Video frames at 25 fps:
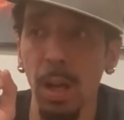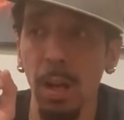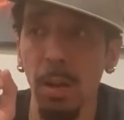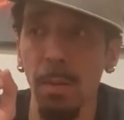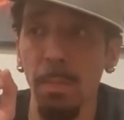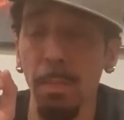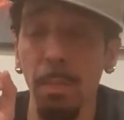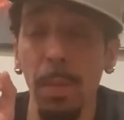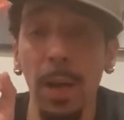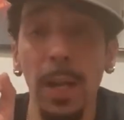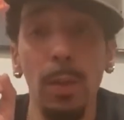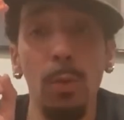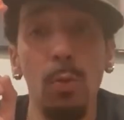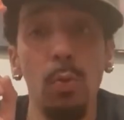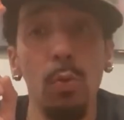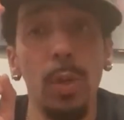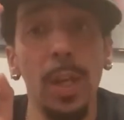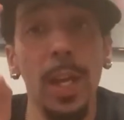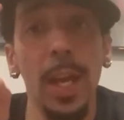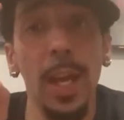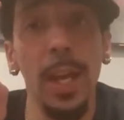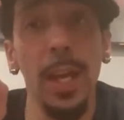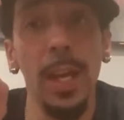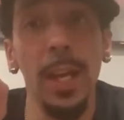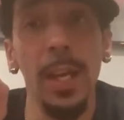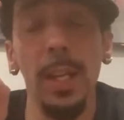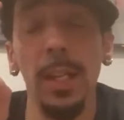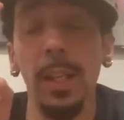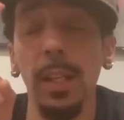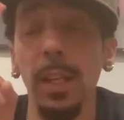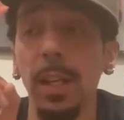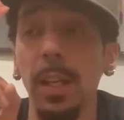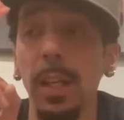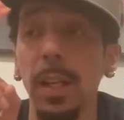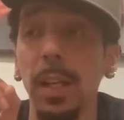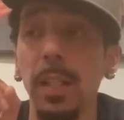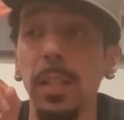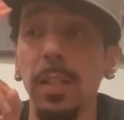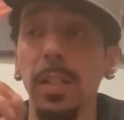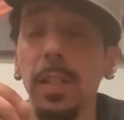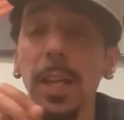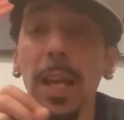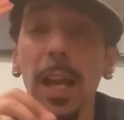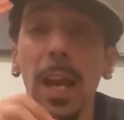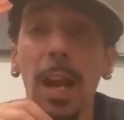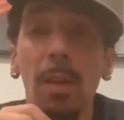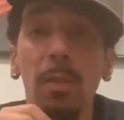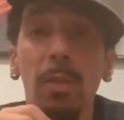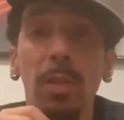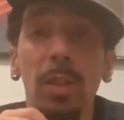Michael Caine, his
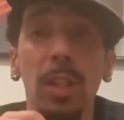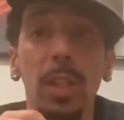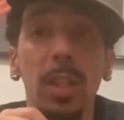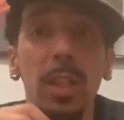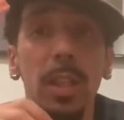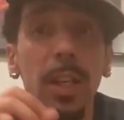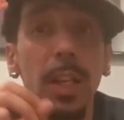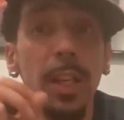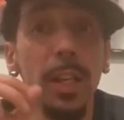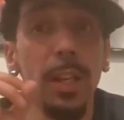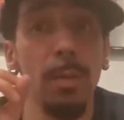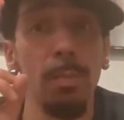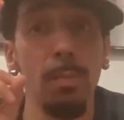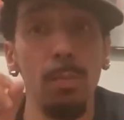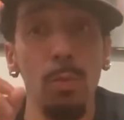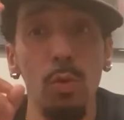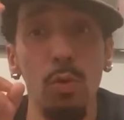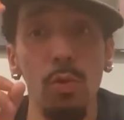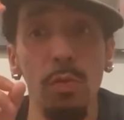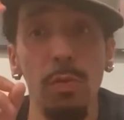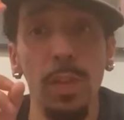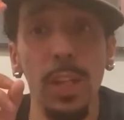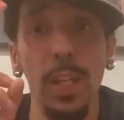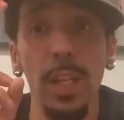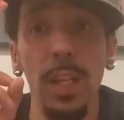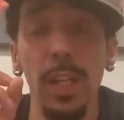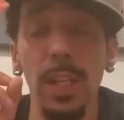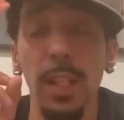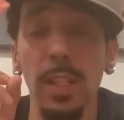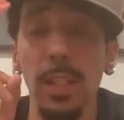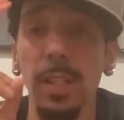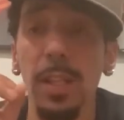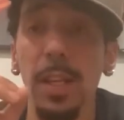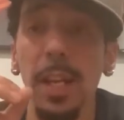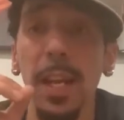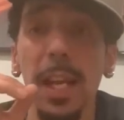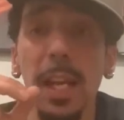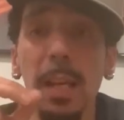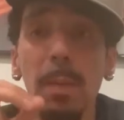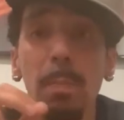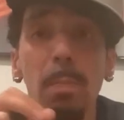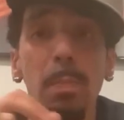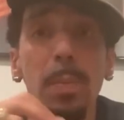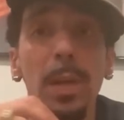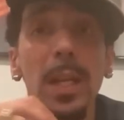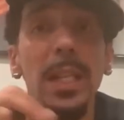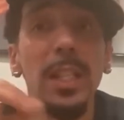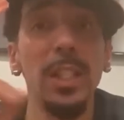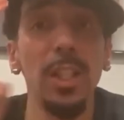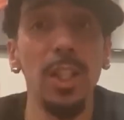character in the movie is named
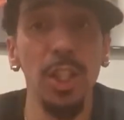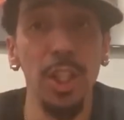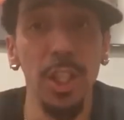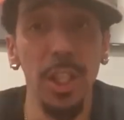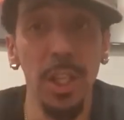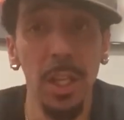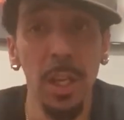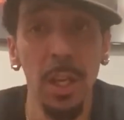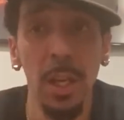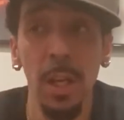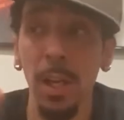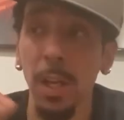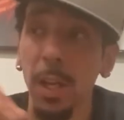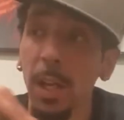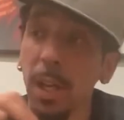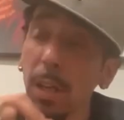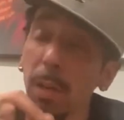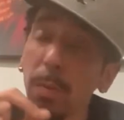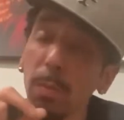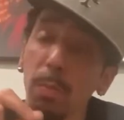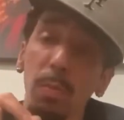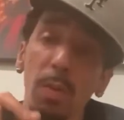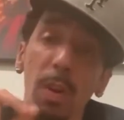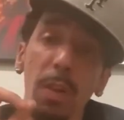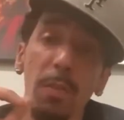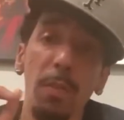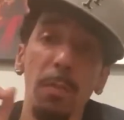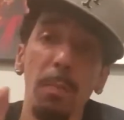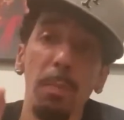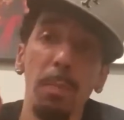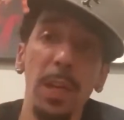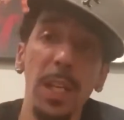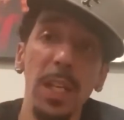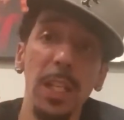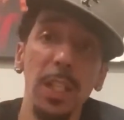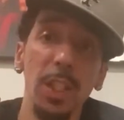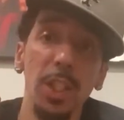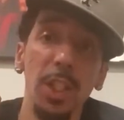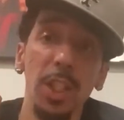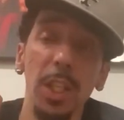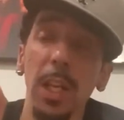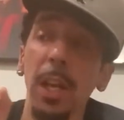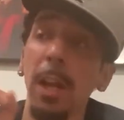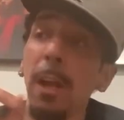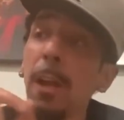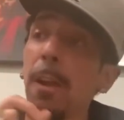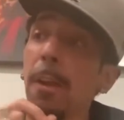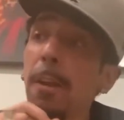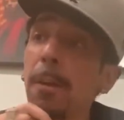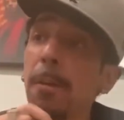Peachy, Brother Peachy.
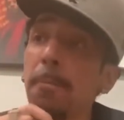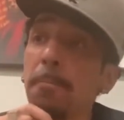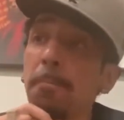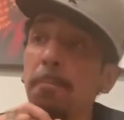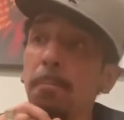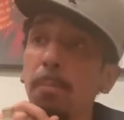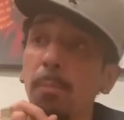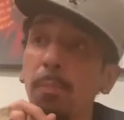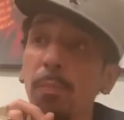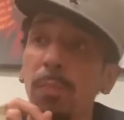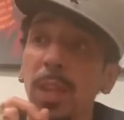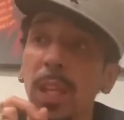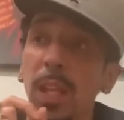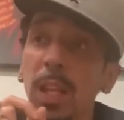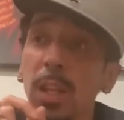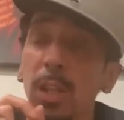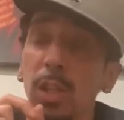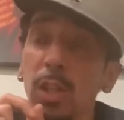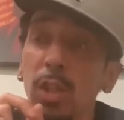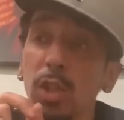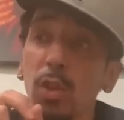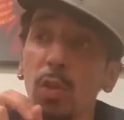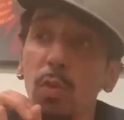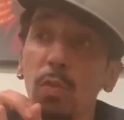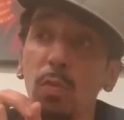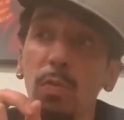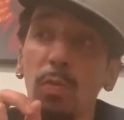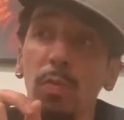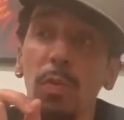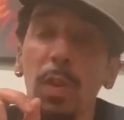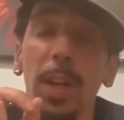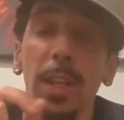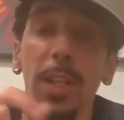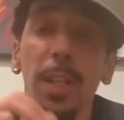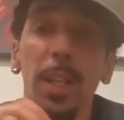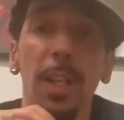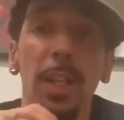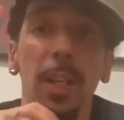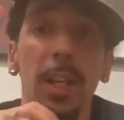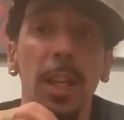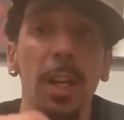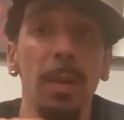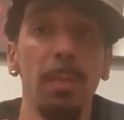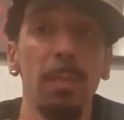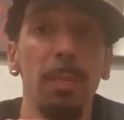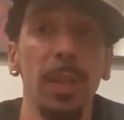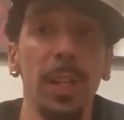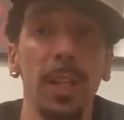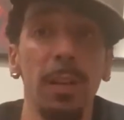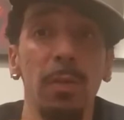So Rudyard
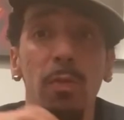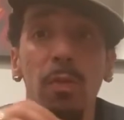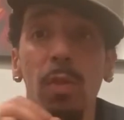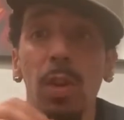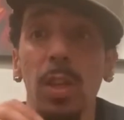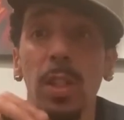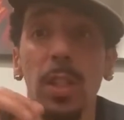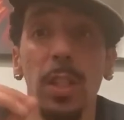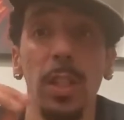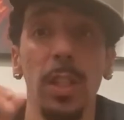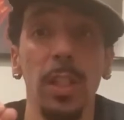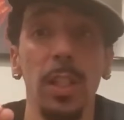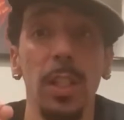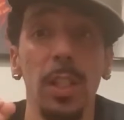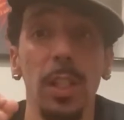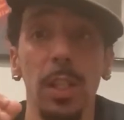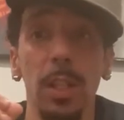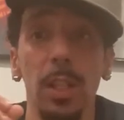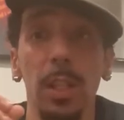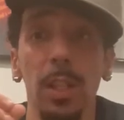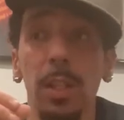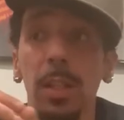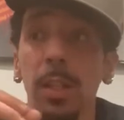Kipling runs into